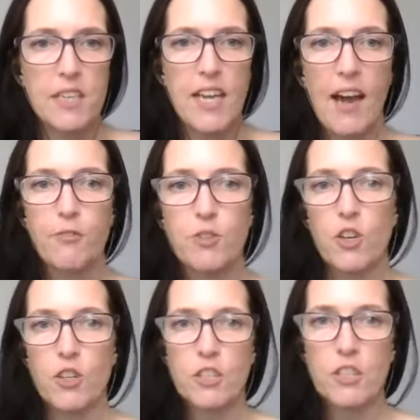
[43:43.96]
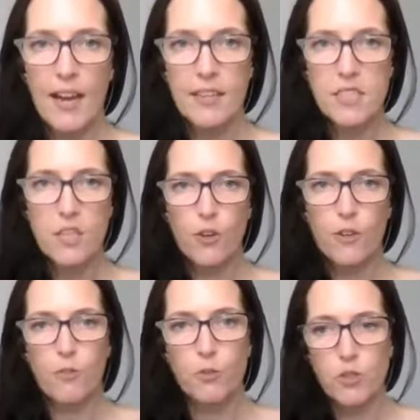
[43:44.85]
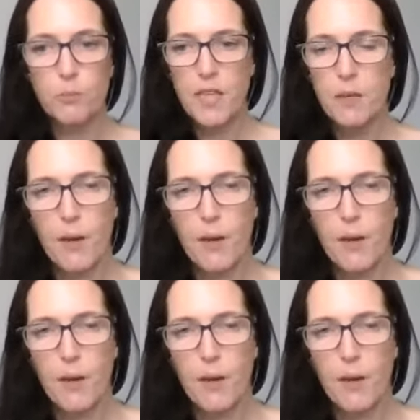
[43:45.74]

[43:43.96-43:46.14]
and you have to go to ATO for JobKeeper.